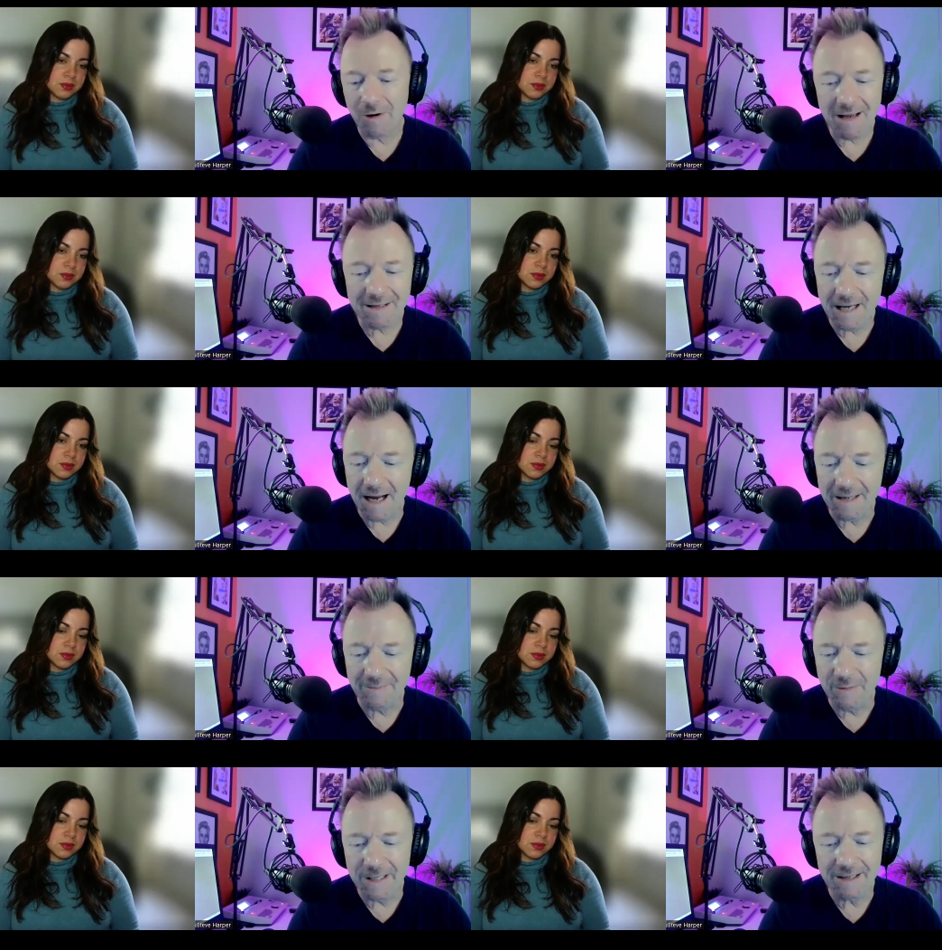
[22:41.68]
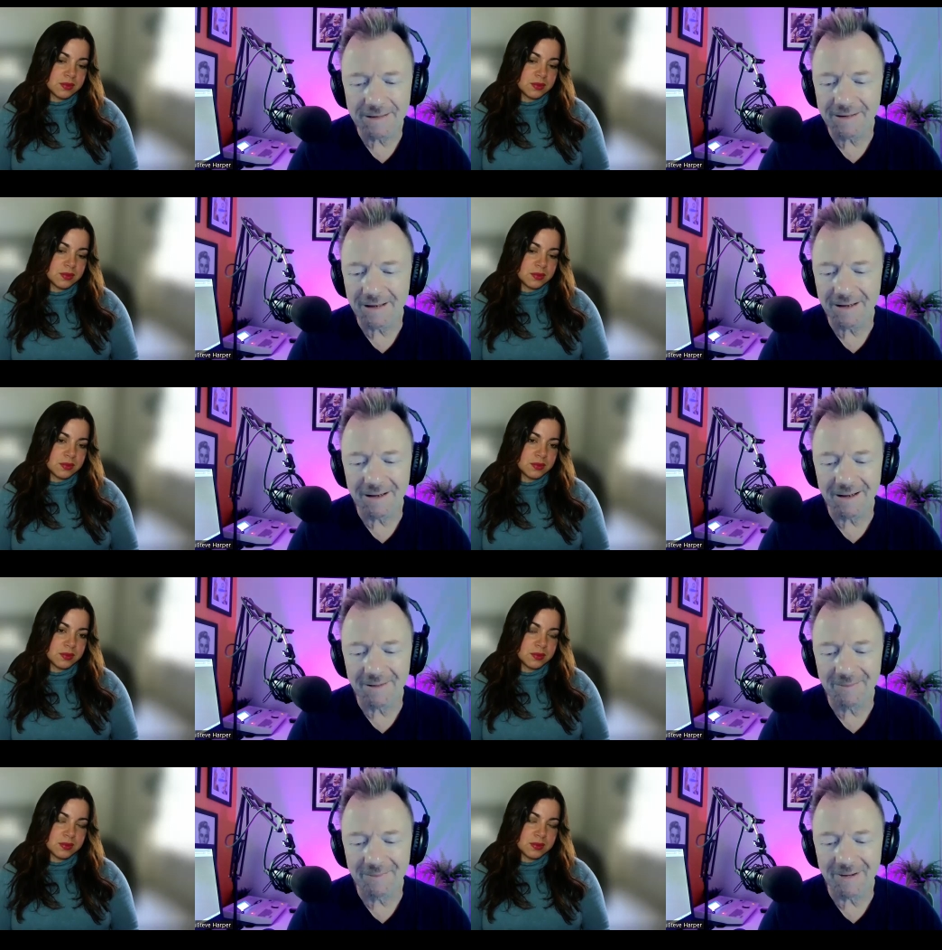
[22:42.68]
Speaker 1: we're out of time. Did we hit uh,
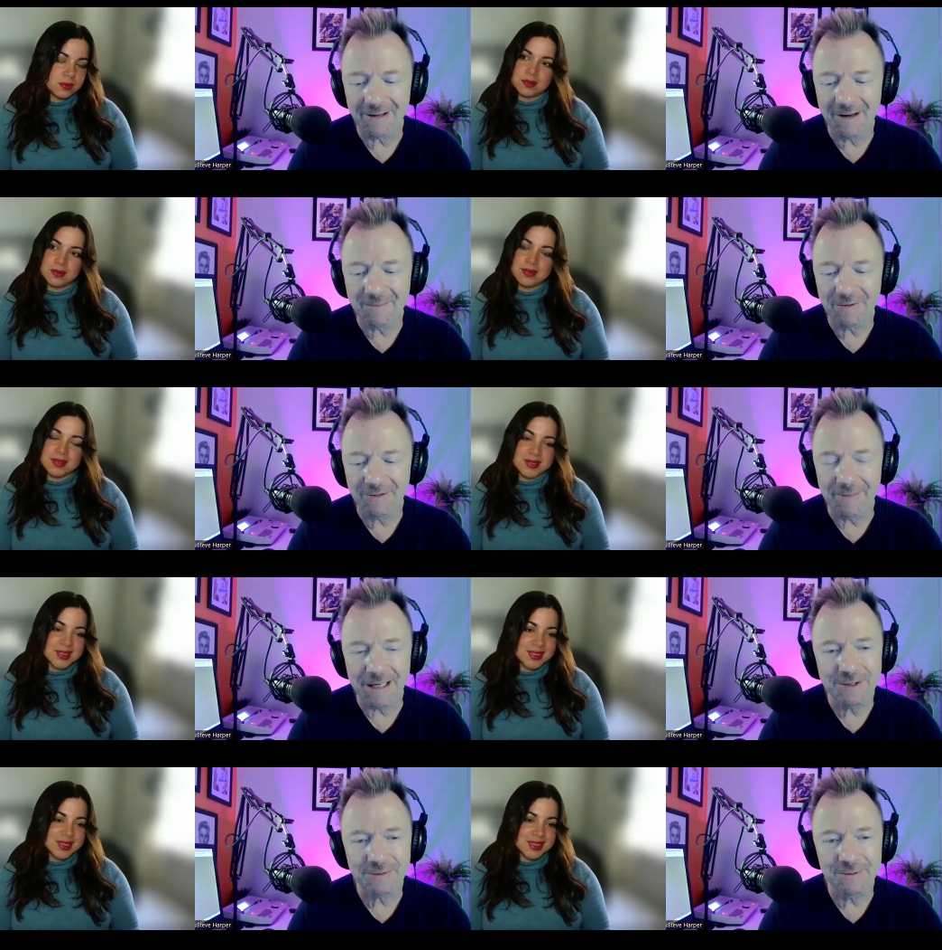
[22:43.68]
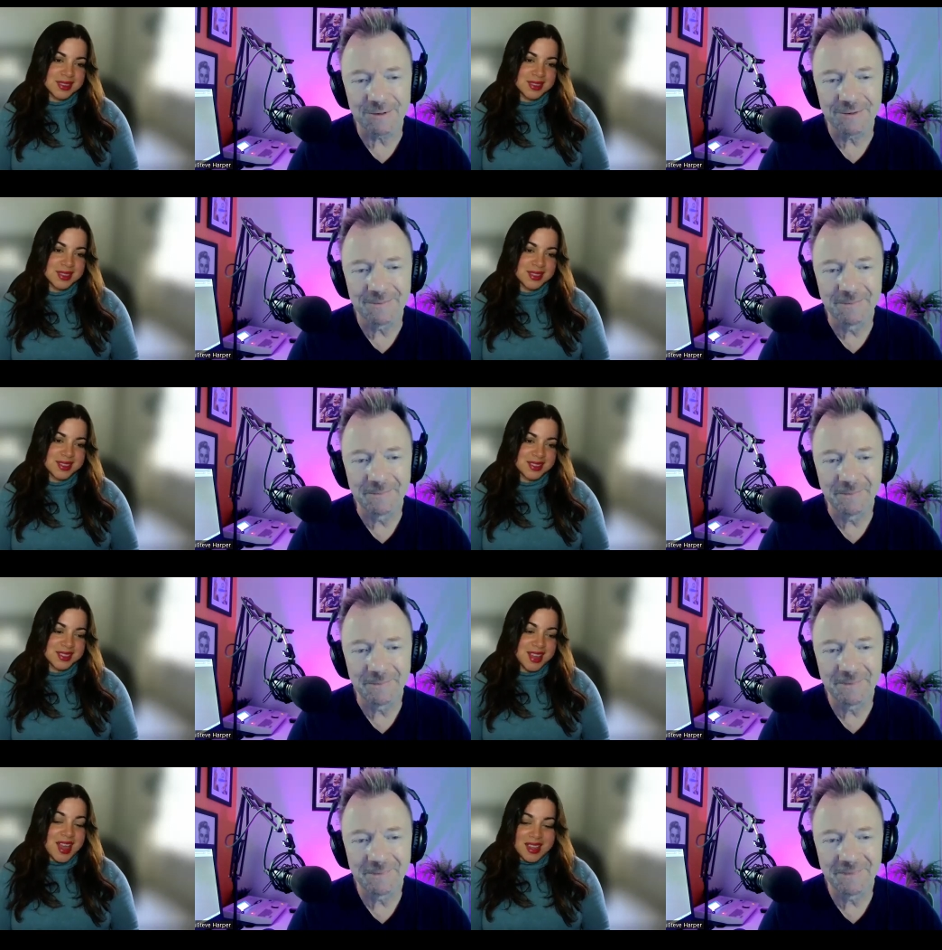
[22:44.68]
a, a number of the major rules?
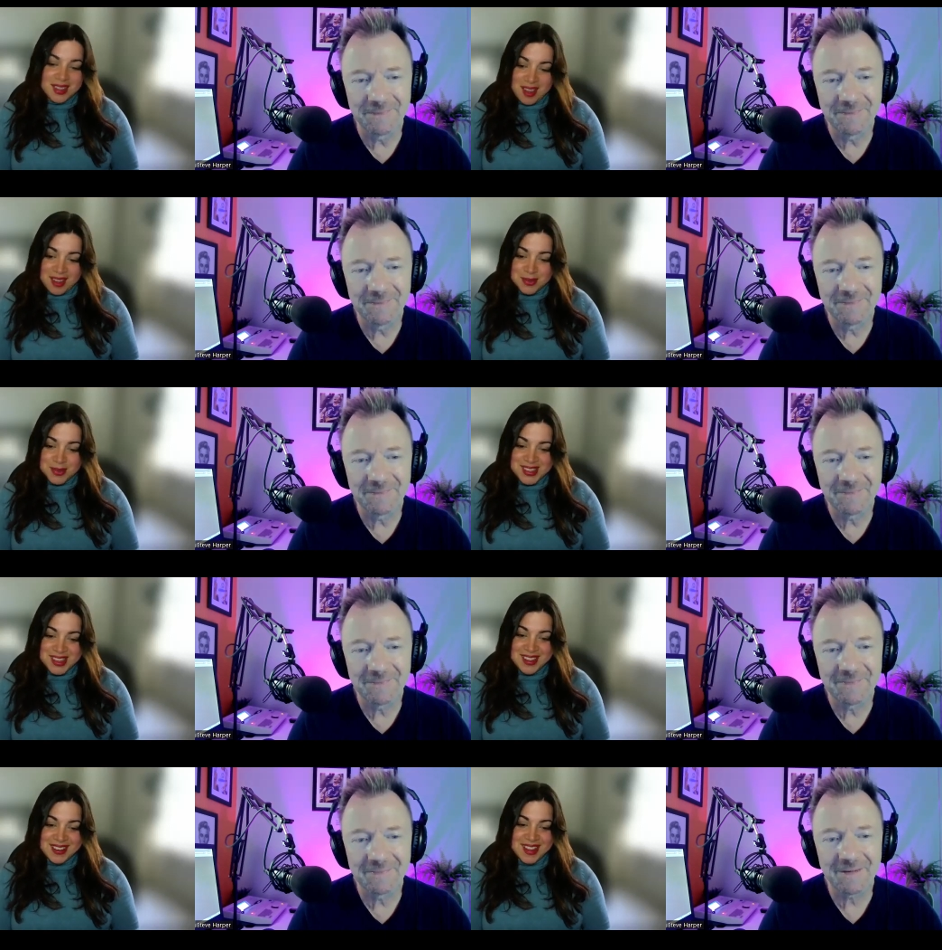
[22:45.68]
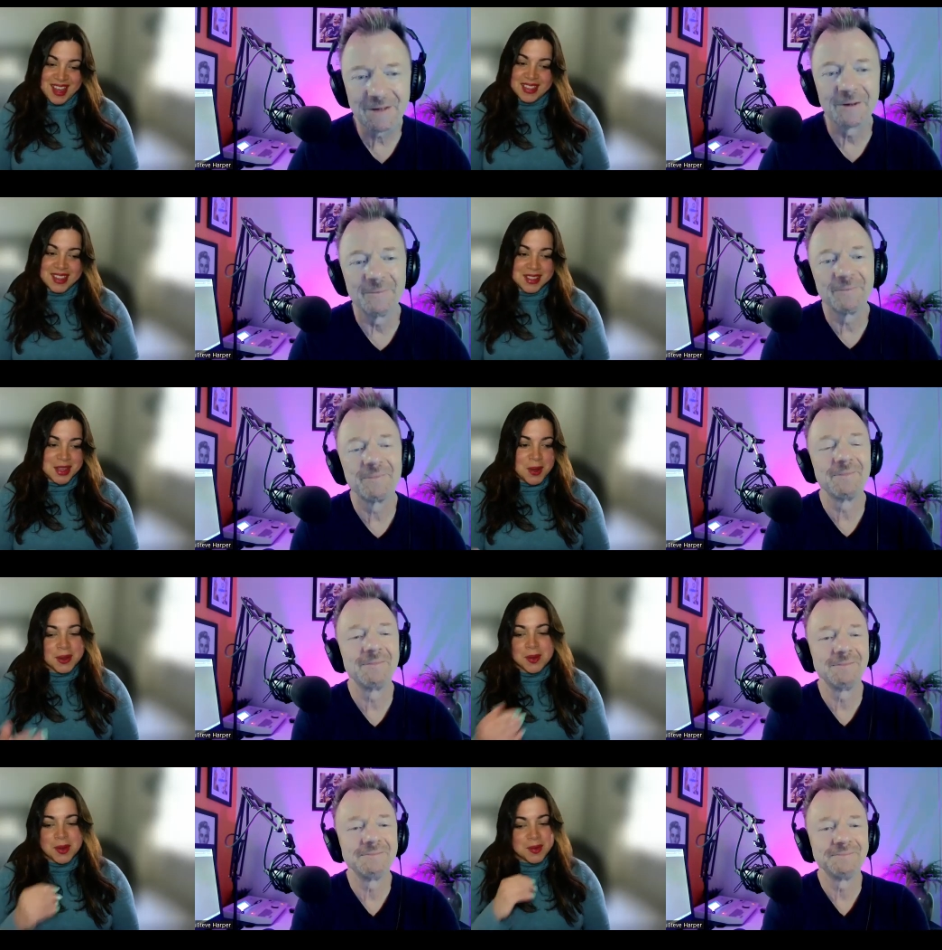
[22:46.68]
Speaker 2: Yes, we did. I cool. think the only
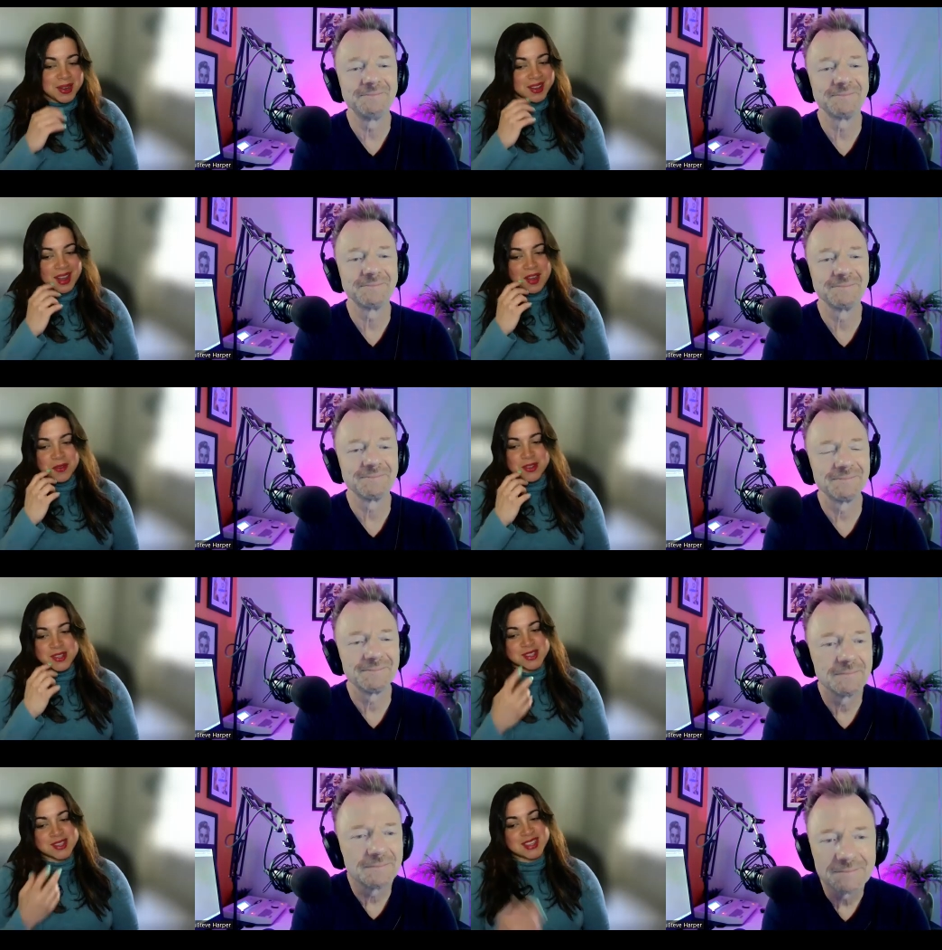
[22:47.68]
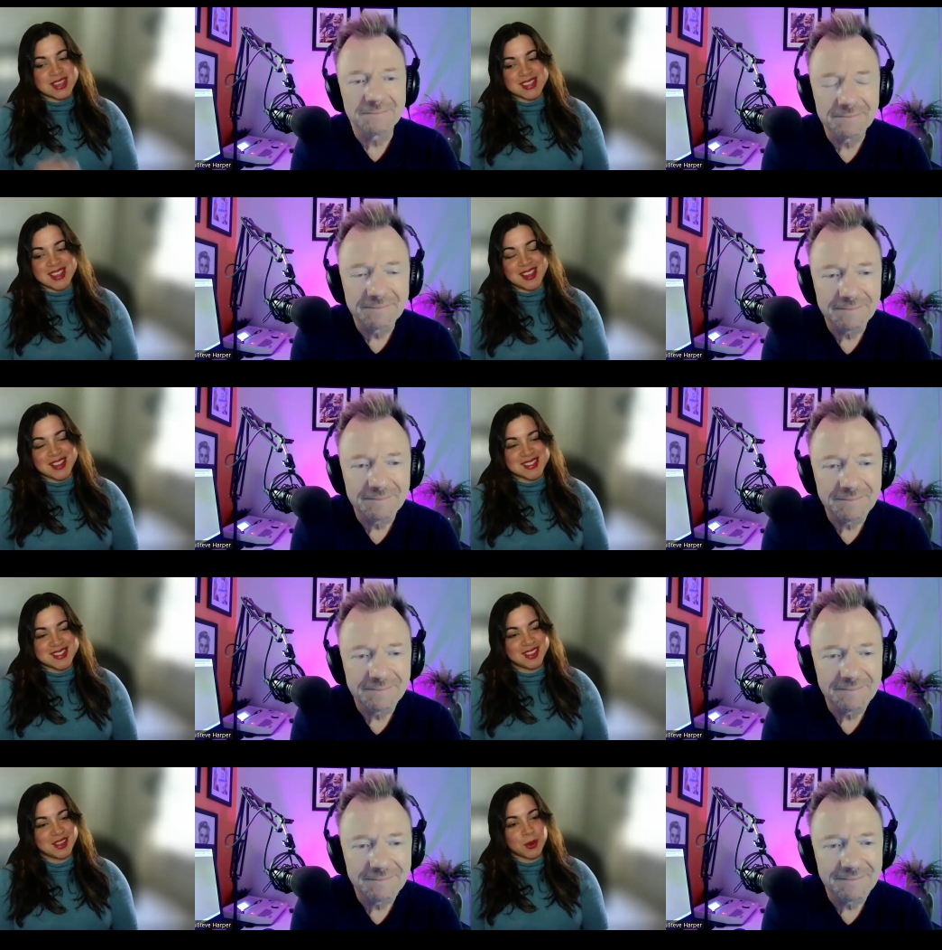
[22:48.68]
one really left was just details.
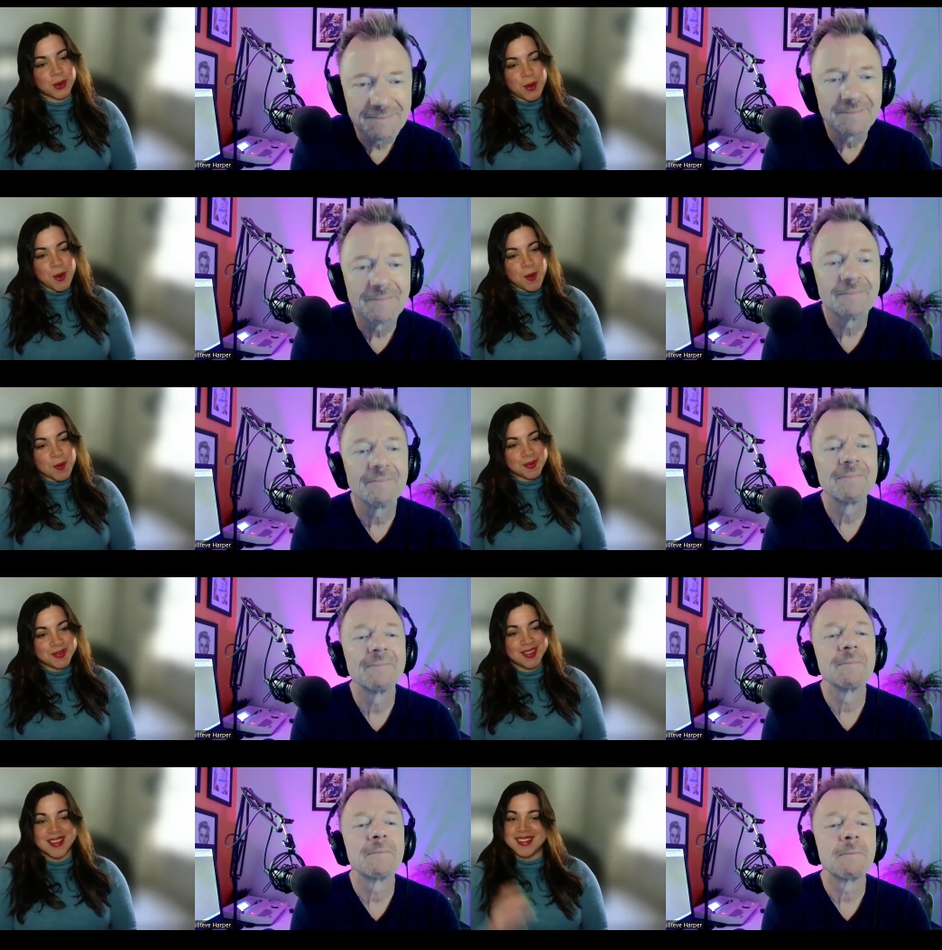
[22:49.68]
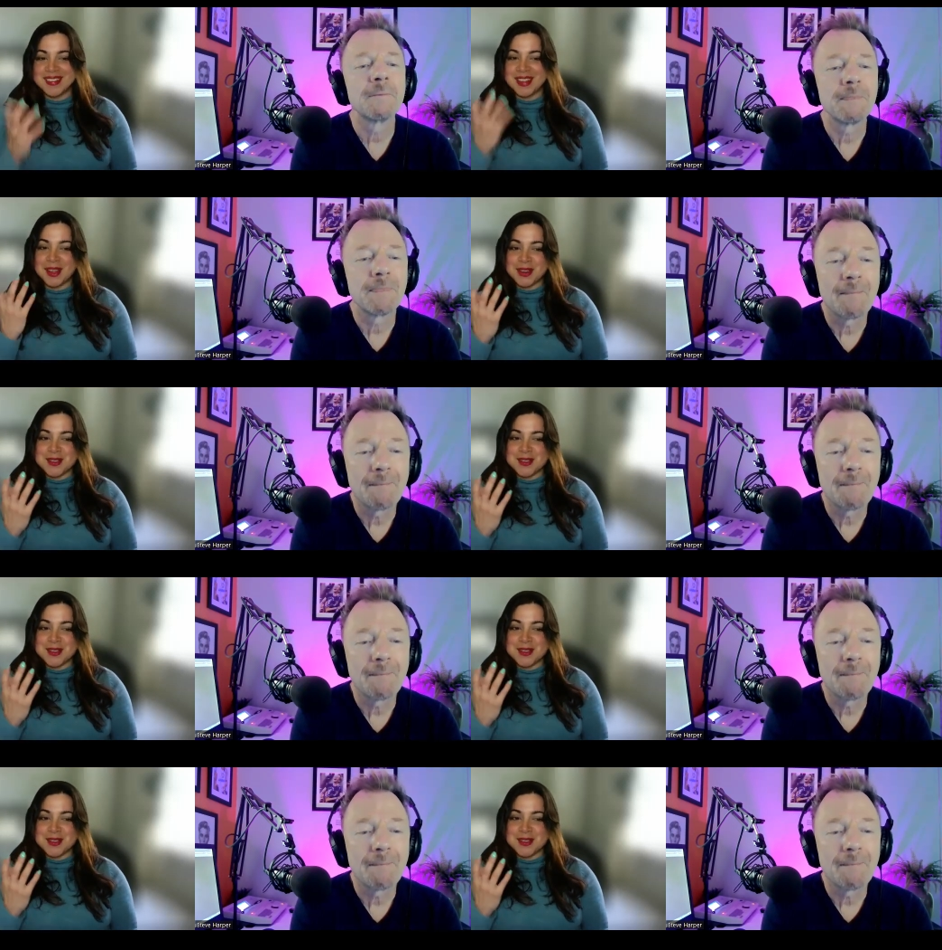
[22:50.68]
Your home, tell your